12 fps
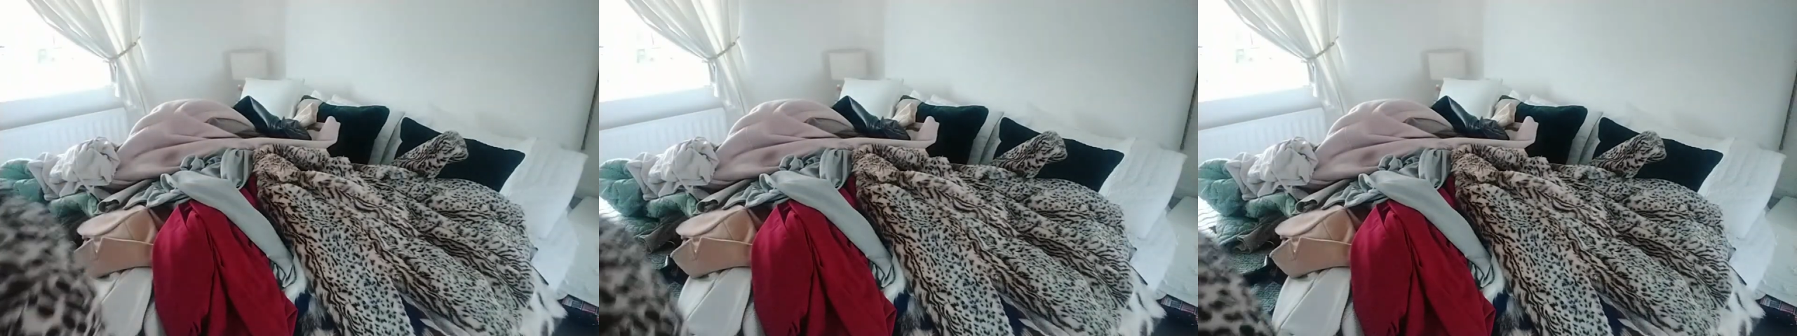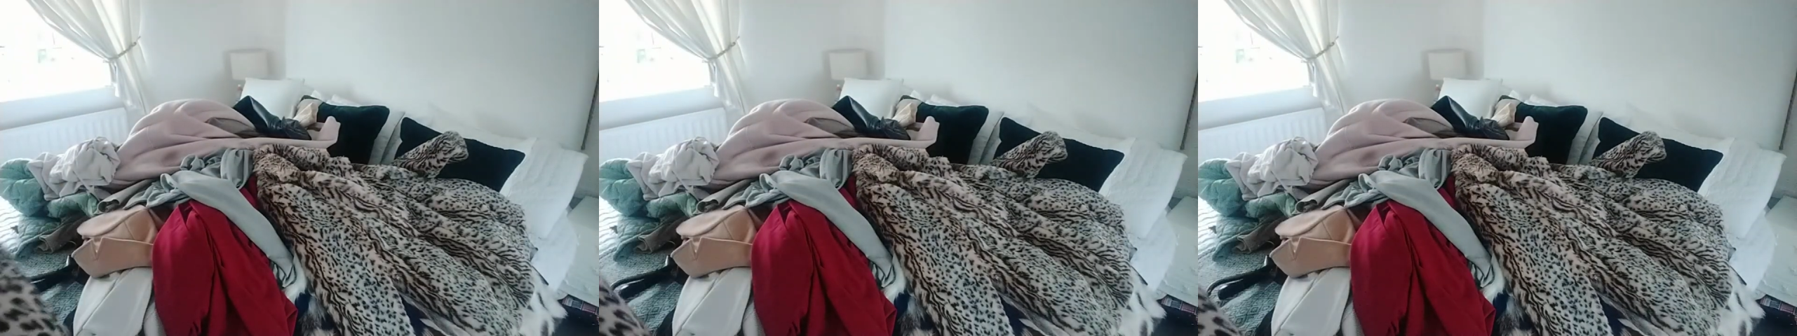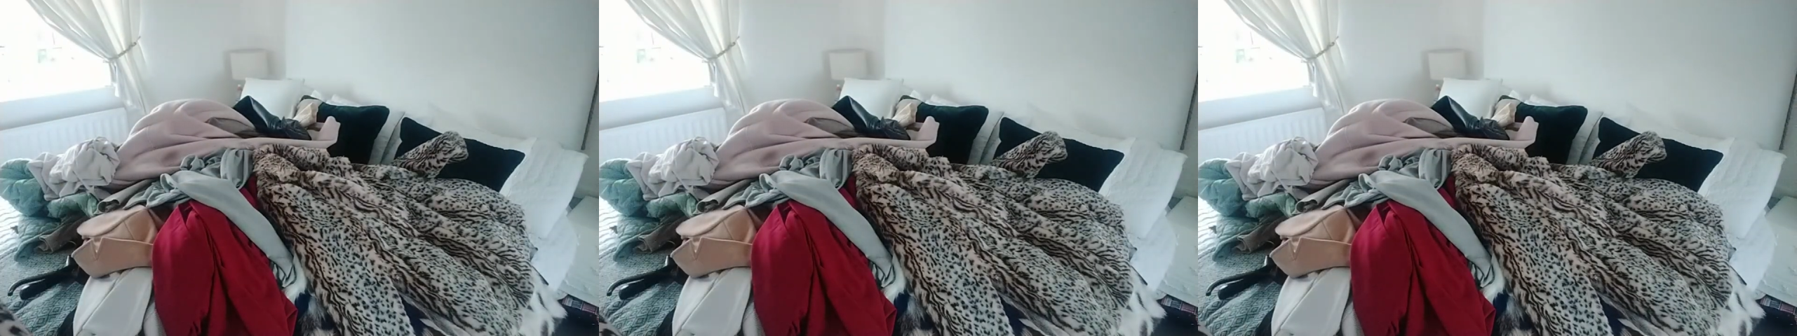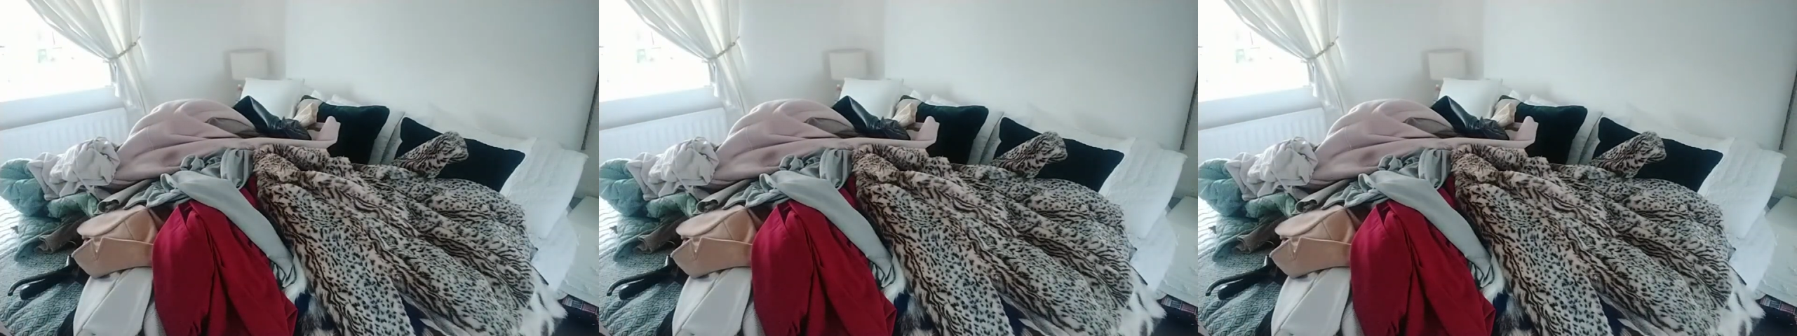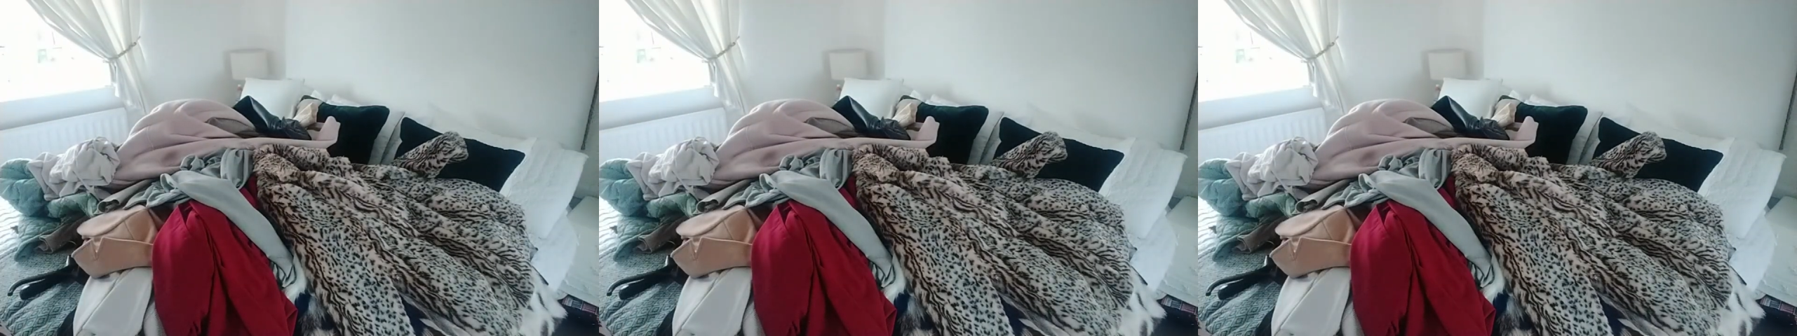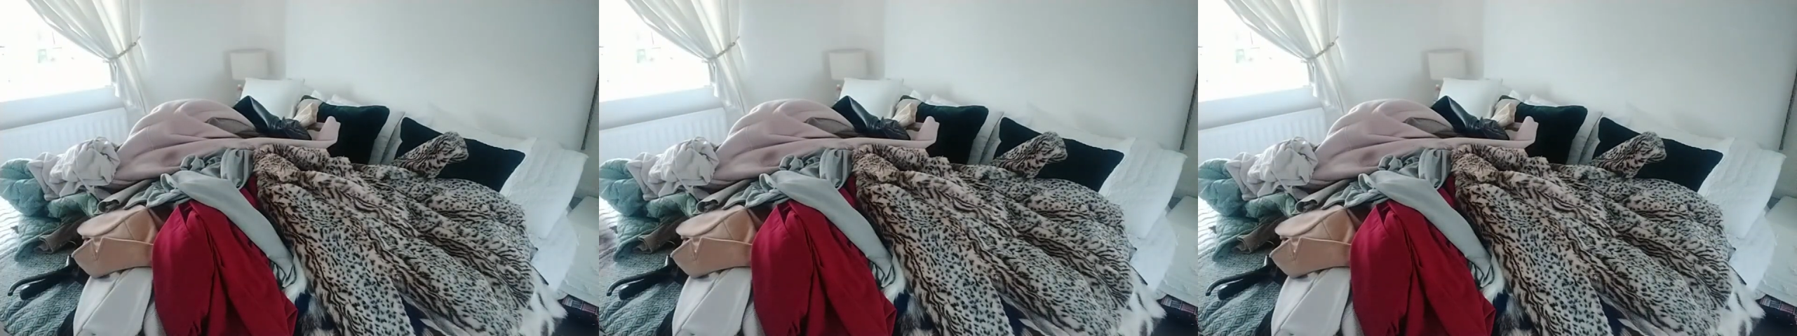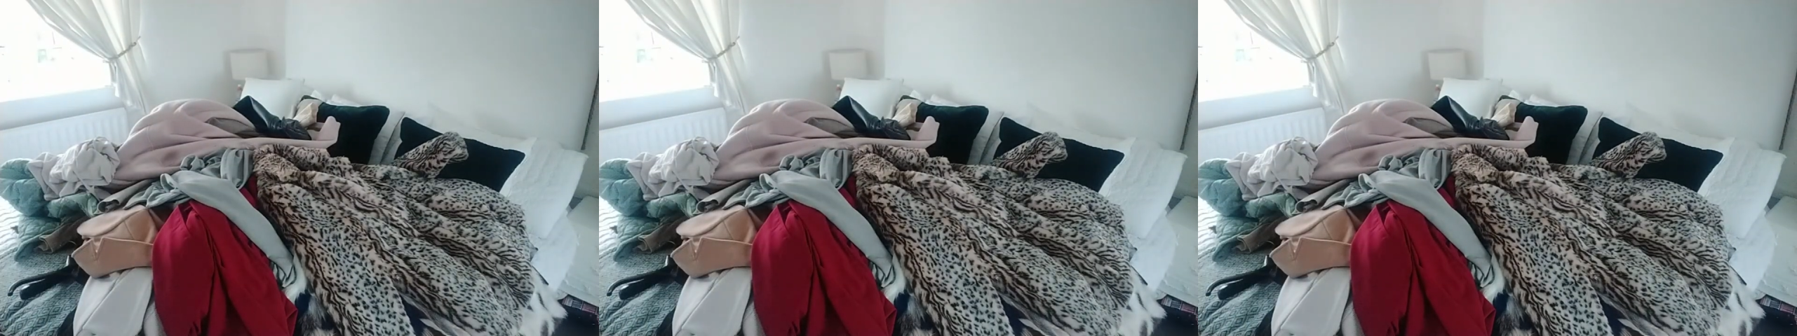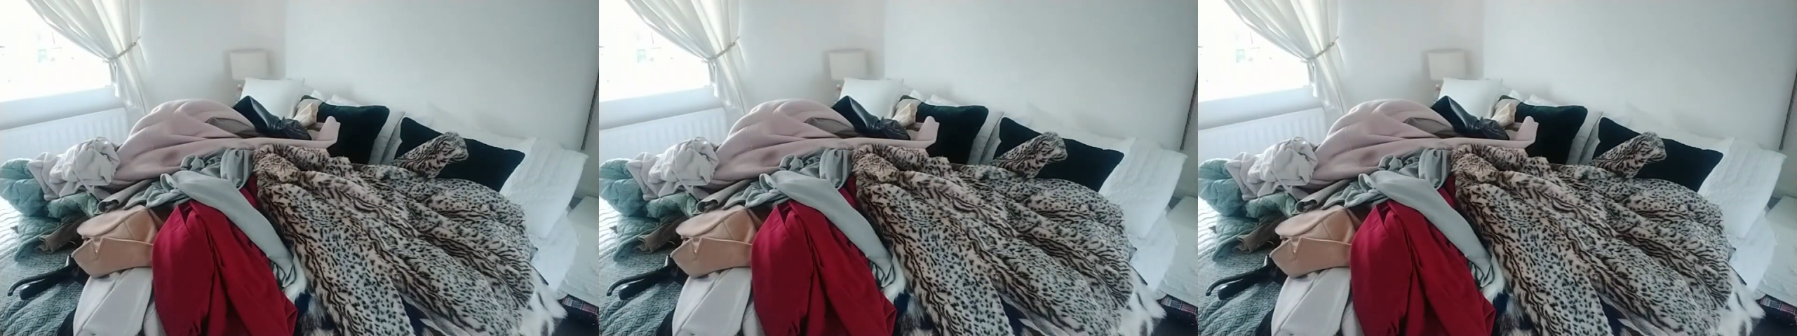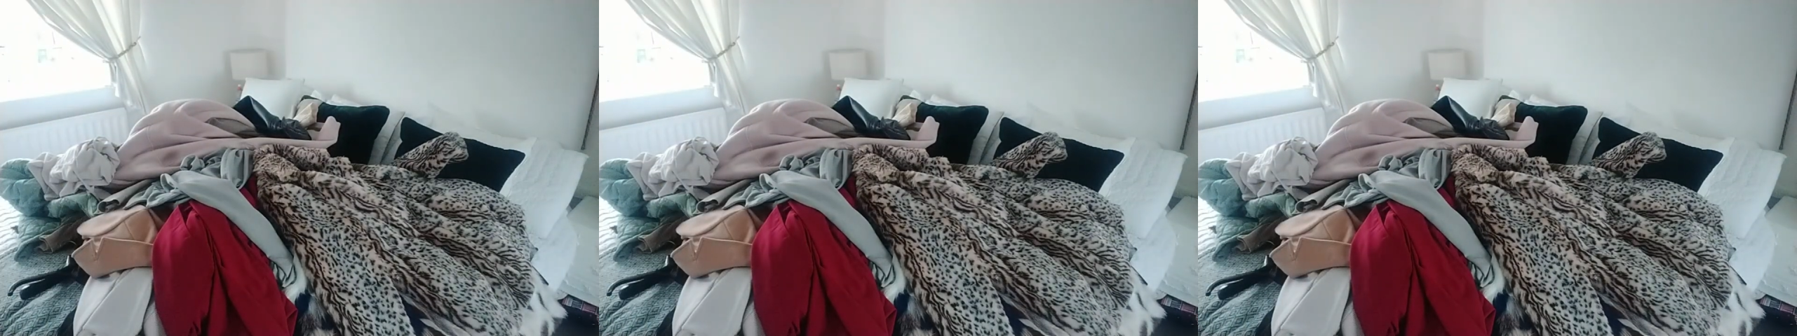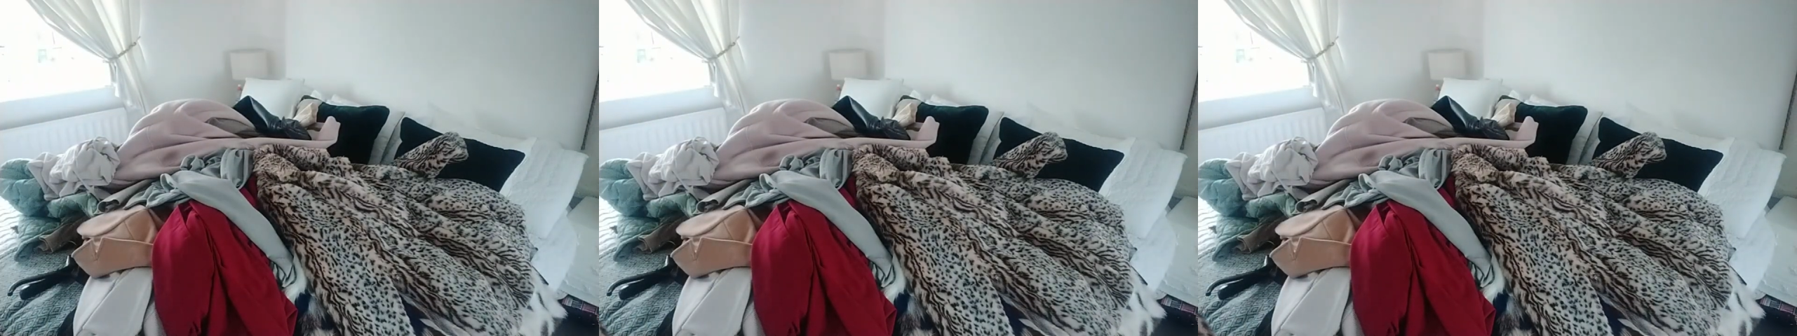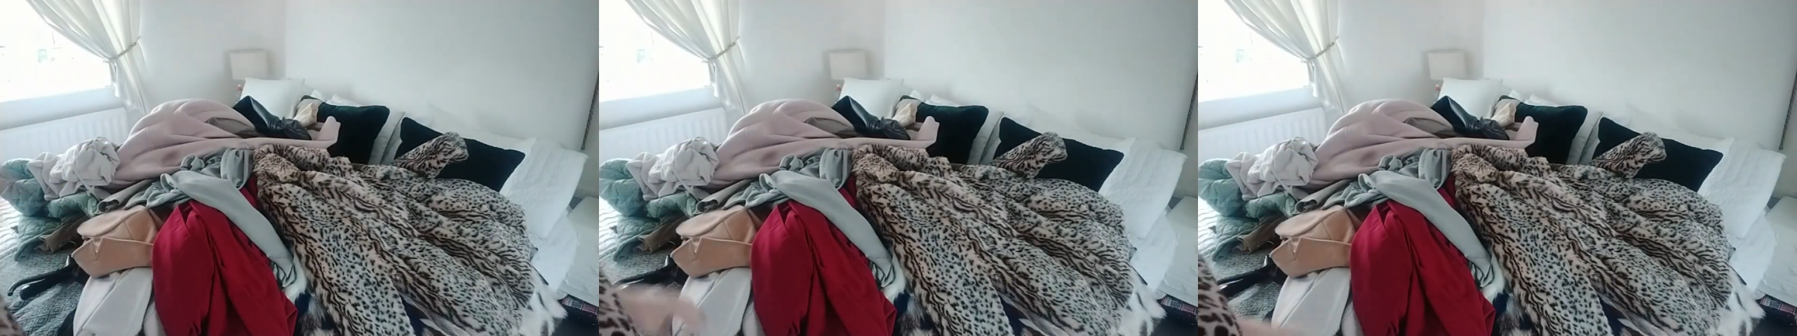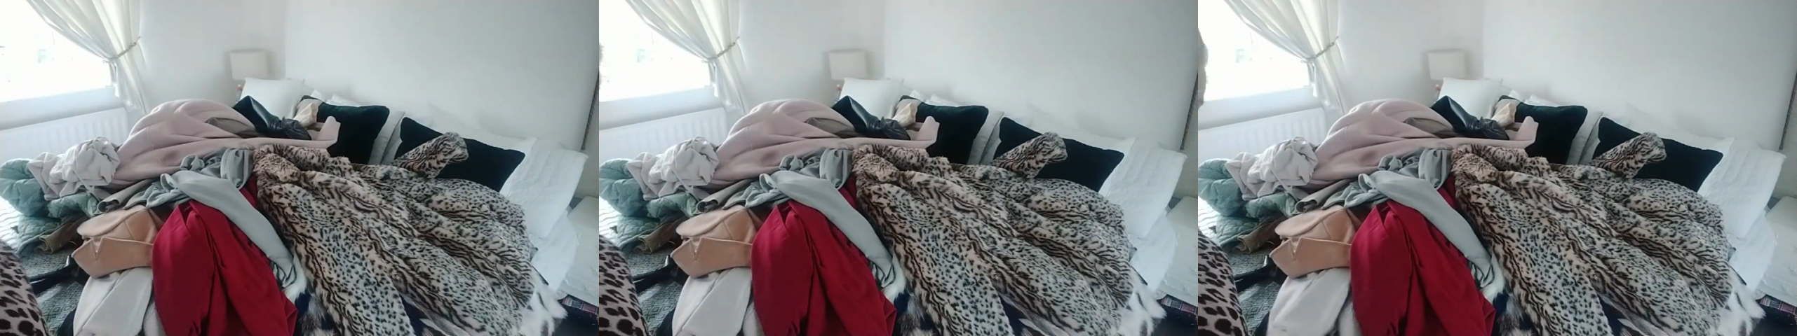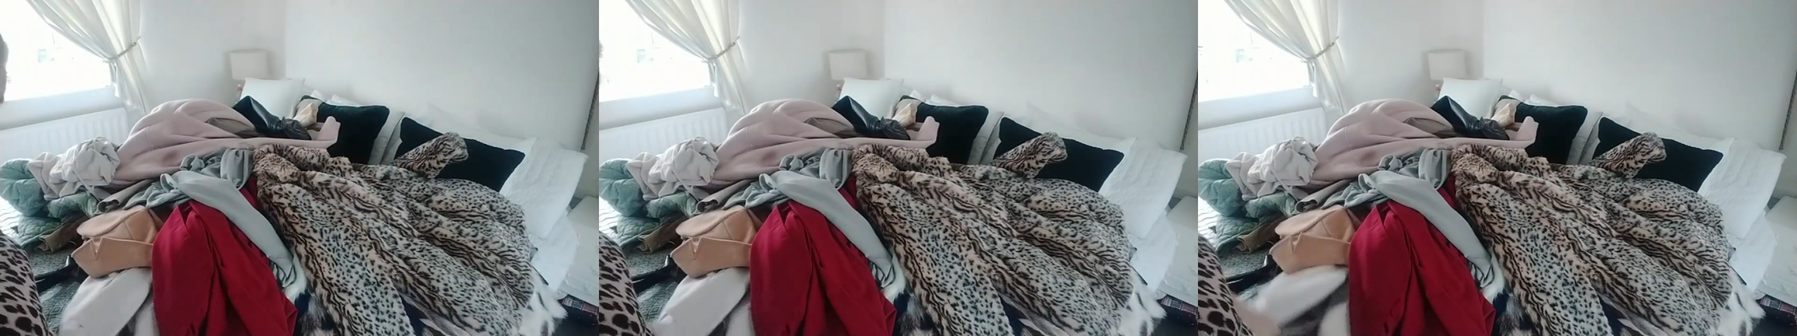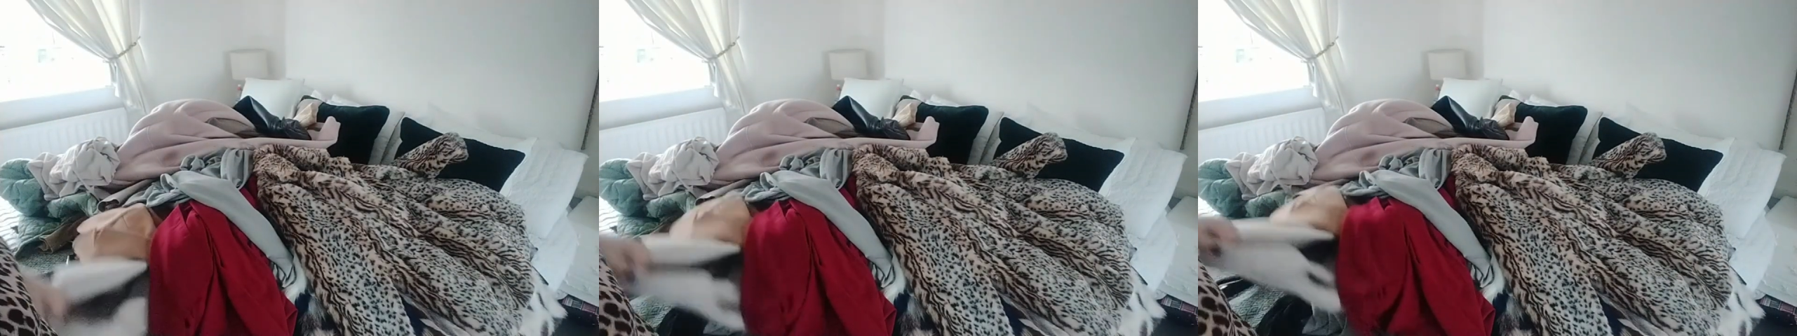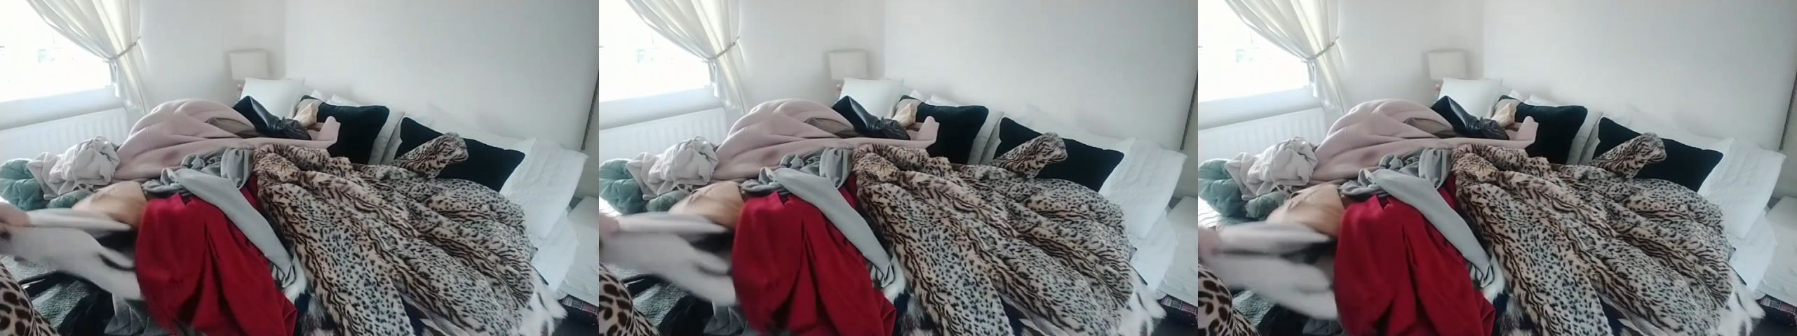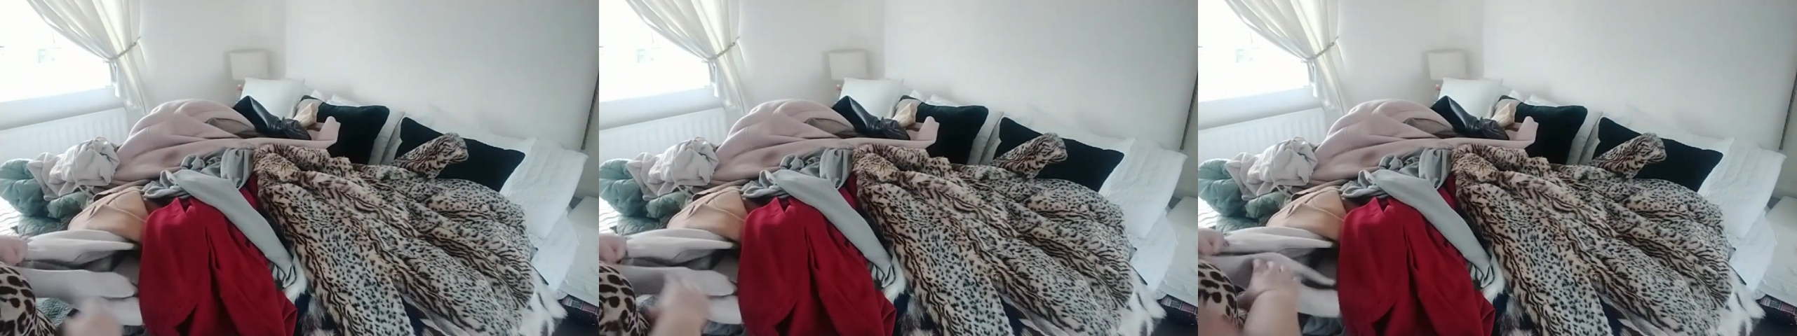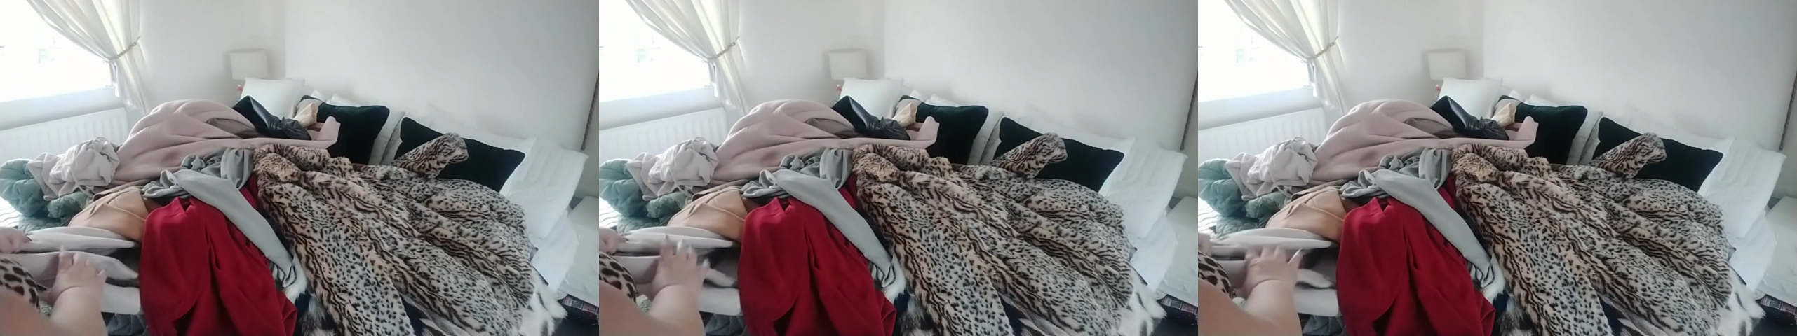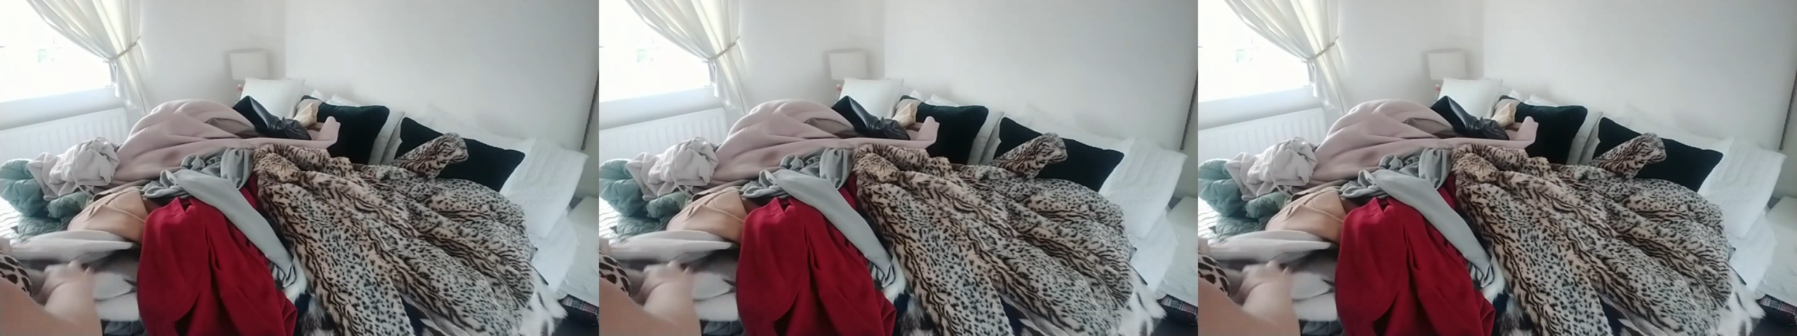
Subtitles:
[unreadable: no face in view]